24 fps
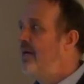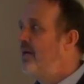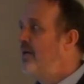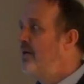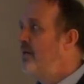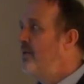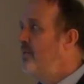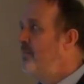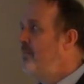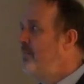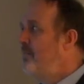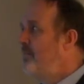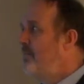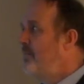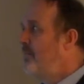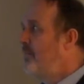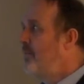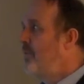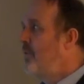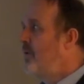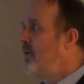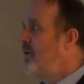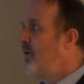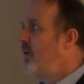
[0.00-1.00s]
Um,
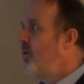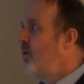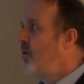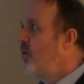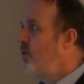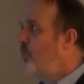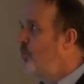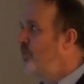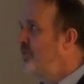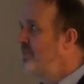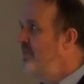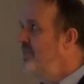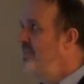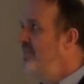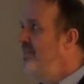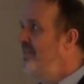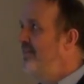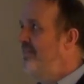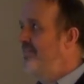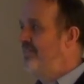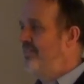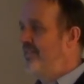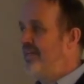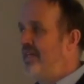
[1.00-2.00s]
we
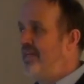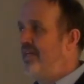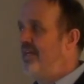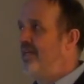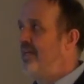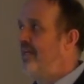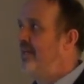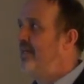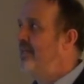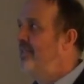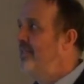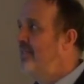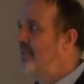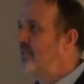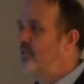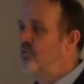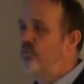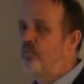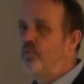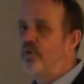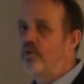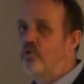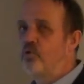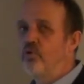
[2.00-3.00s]
didn't say
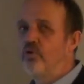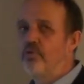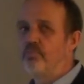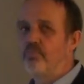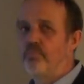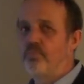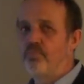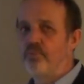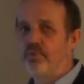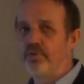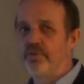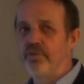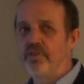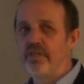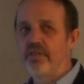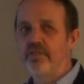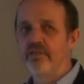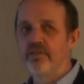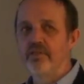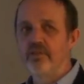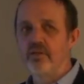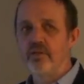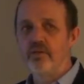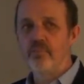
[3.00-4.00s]
that we could
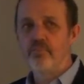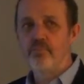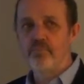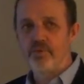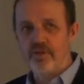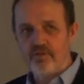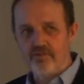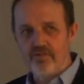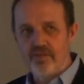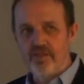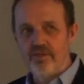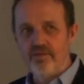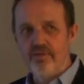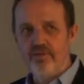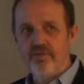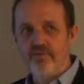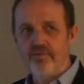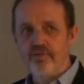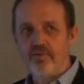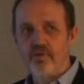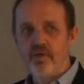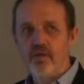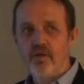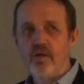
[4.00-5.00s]
predict
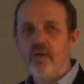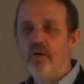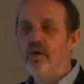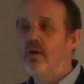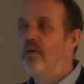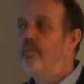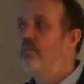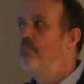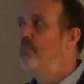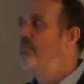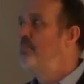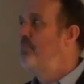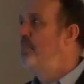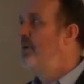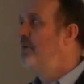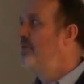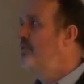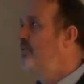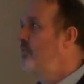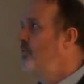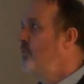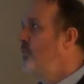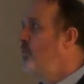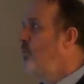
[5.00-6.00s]
prevalence,
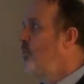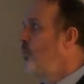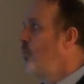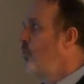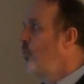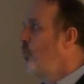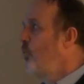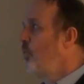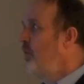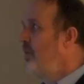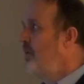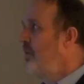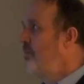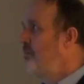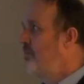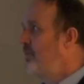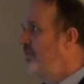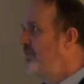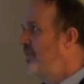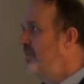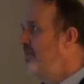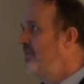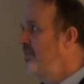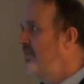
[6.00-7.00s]
but we
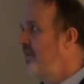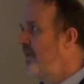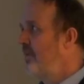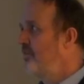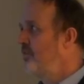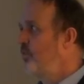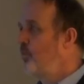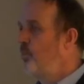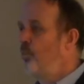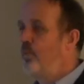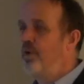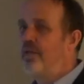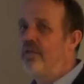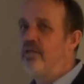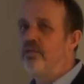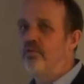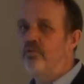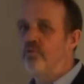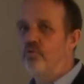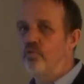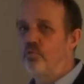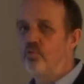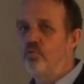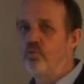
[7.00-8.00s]
presented as a
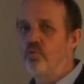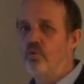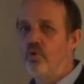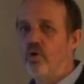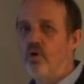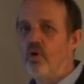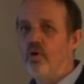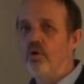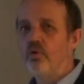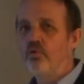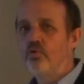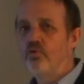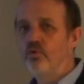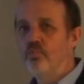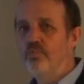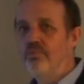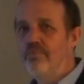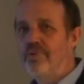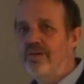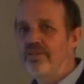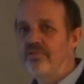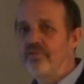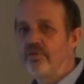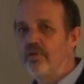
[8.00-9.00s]
way to, to
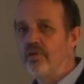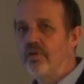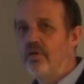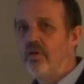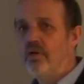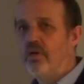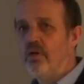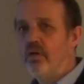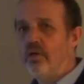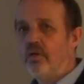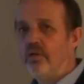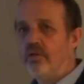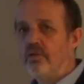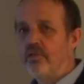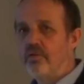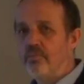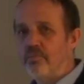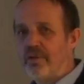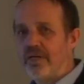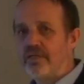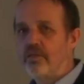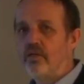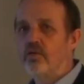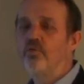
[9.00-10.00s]
measure
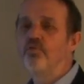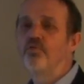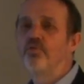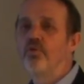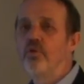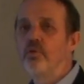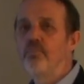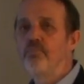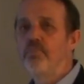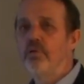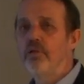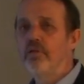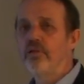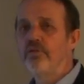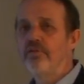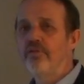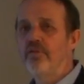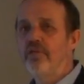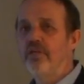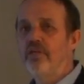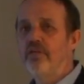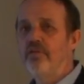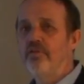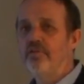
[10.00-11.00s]
tobacco control
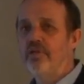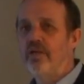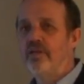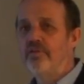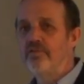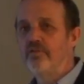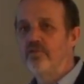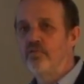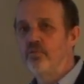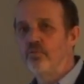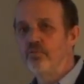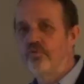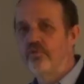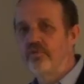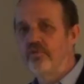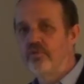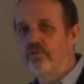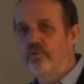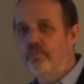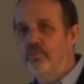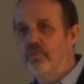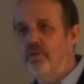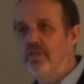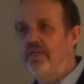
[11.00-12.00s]
policies and to
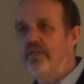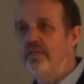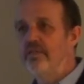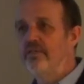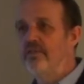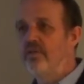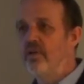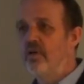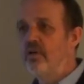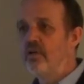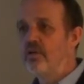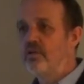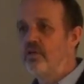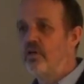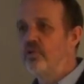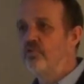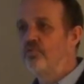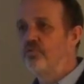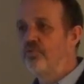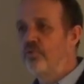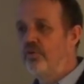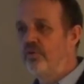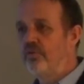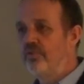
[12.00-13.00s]
stimulate
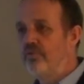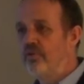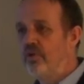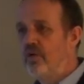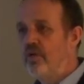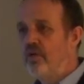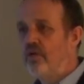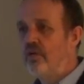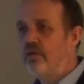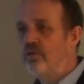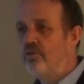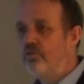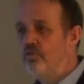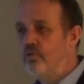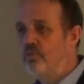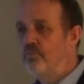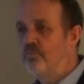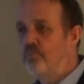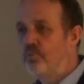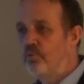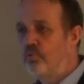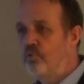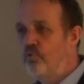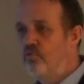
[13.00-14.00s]
countries to
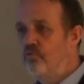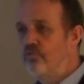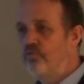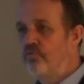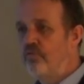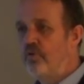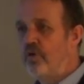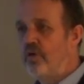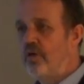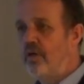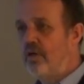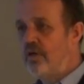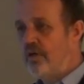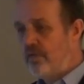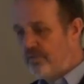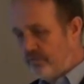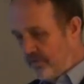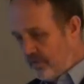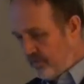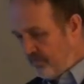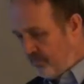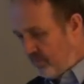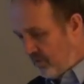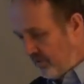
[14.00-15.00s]
improve uh,
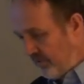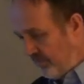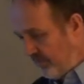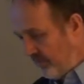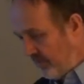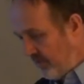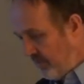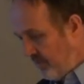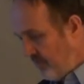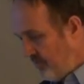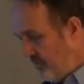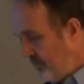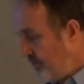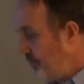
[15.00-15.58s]
their policy.